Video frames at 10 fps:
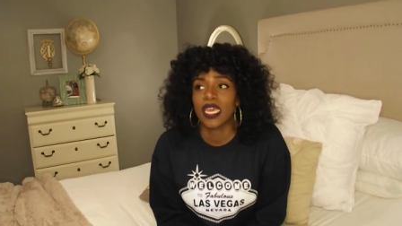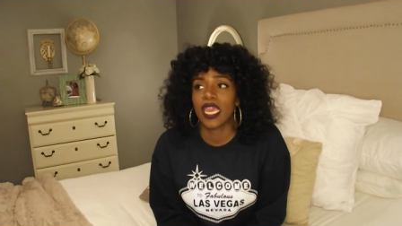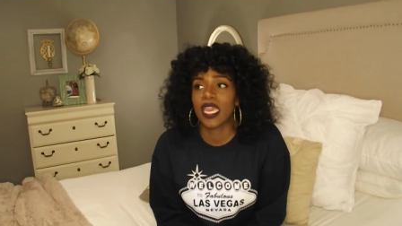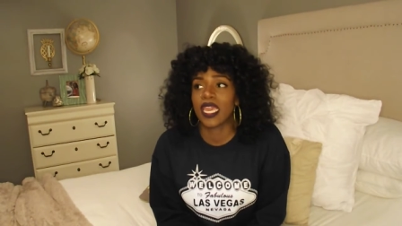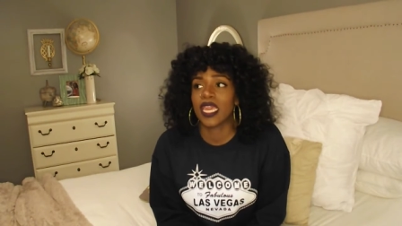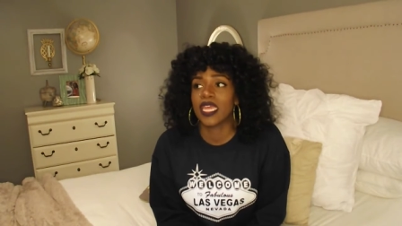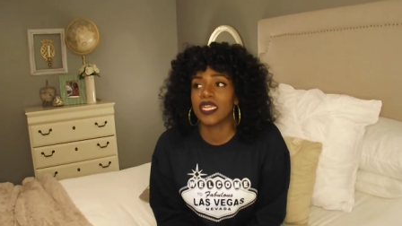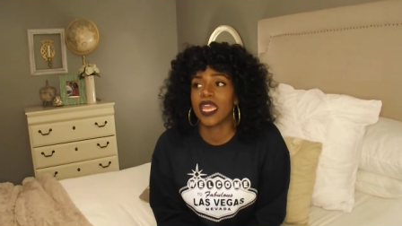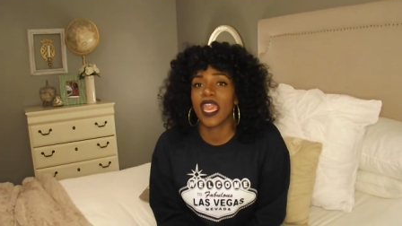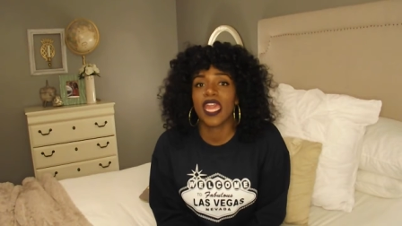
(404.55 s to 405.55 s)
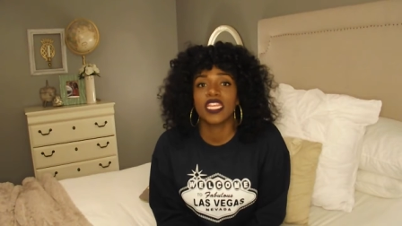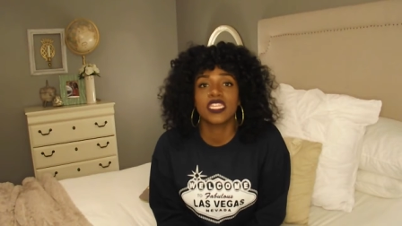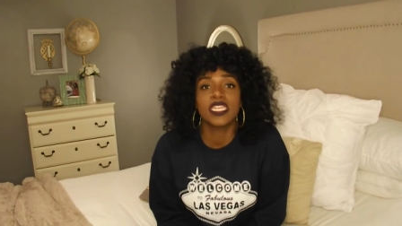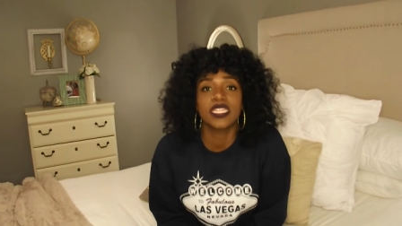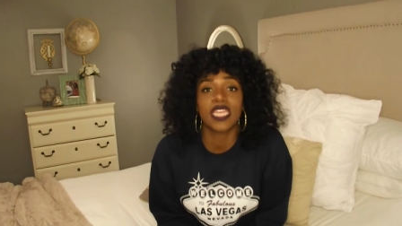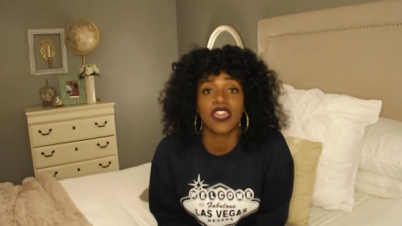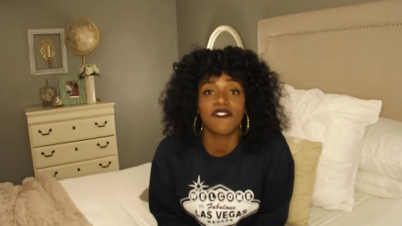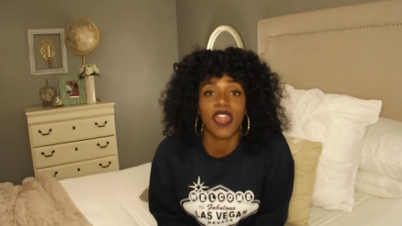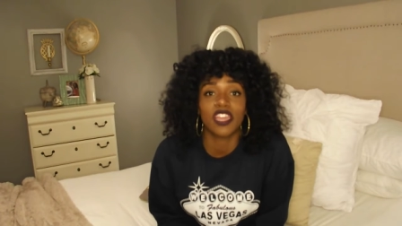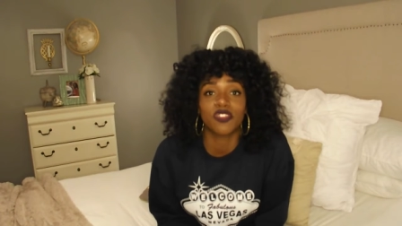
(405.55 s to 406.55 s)
and they had a cheesecake
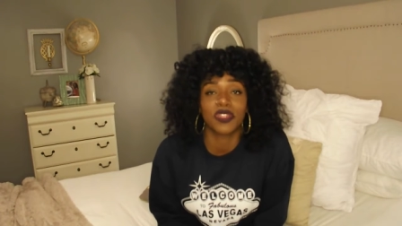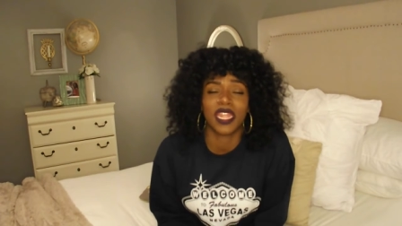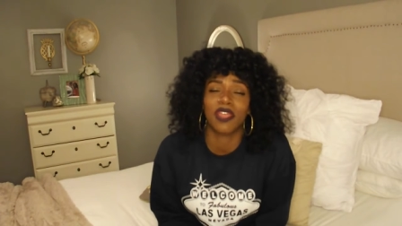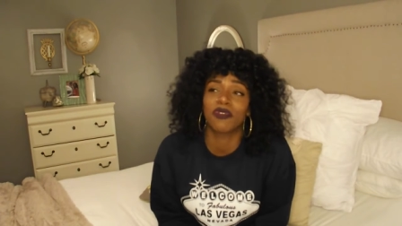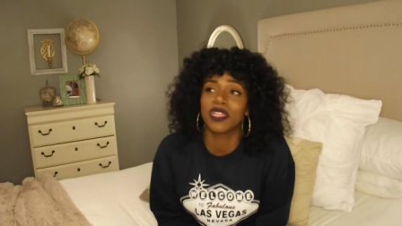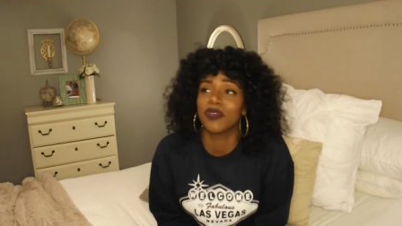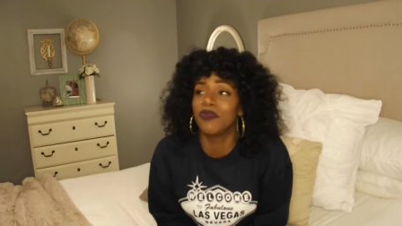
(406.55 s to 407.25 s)
factory that I really